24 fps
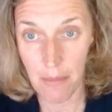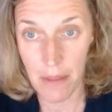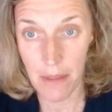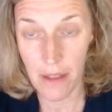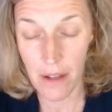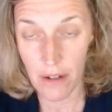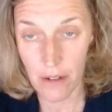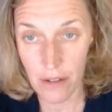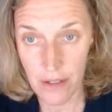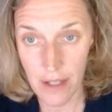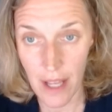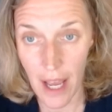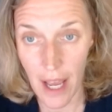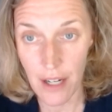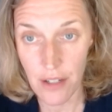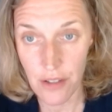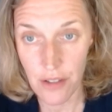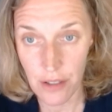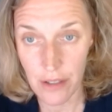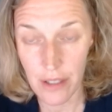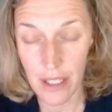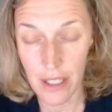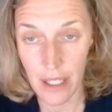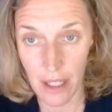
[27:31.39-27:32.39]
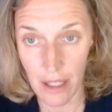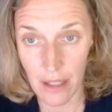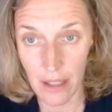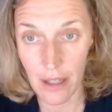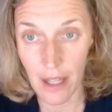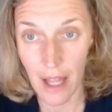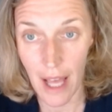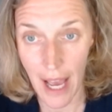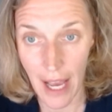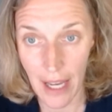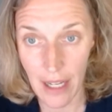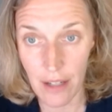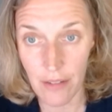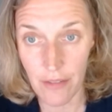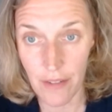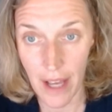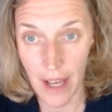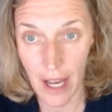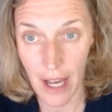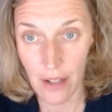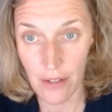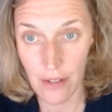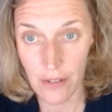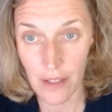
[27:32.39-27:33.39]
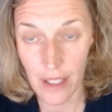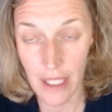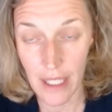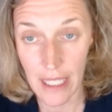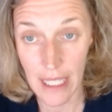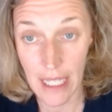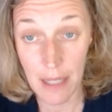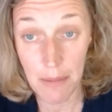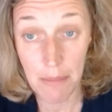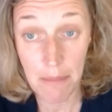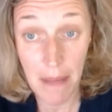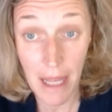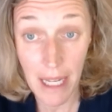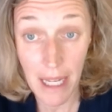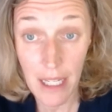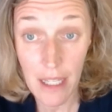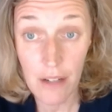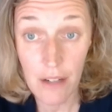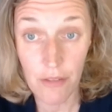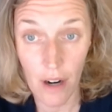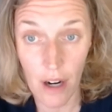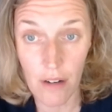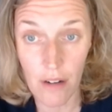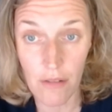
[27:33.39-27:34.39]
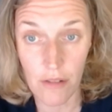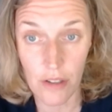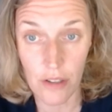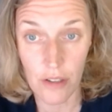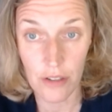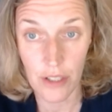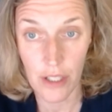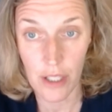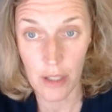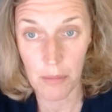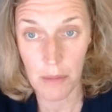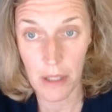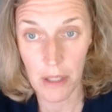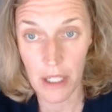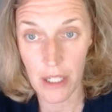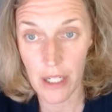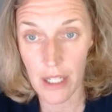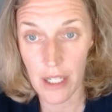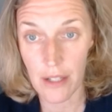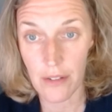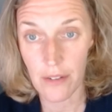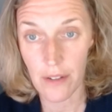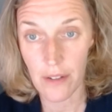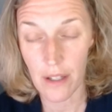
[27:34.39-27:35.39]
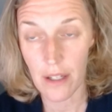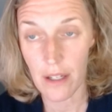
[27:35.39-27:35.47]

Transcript: there is actually a lack of housing in many of our rural communities.